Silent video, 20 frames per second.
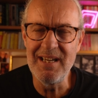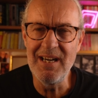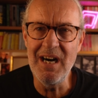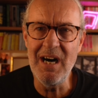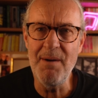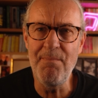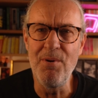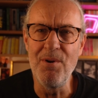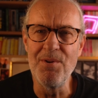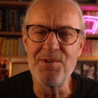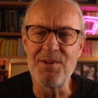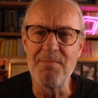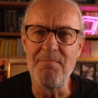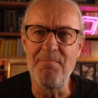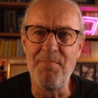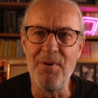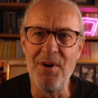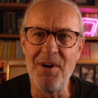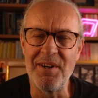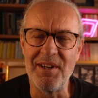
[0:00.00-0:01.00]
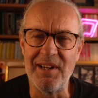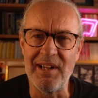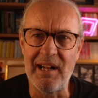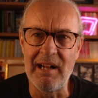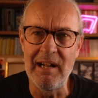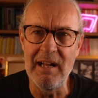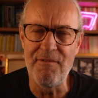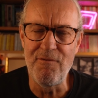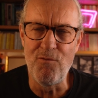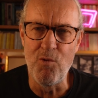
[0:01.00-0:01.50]
Up onto Burton
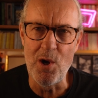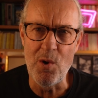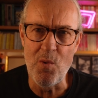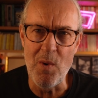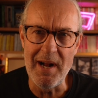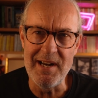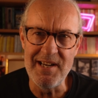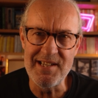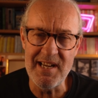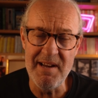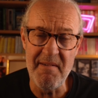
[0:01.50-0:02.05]
Cliff we went.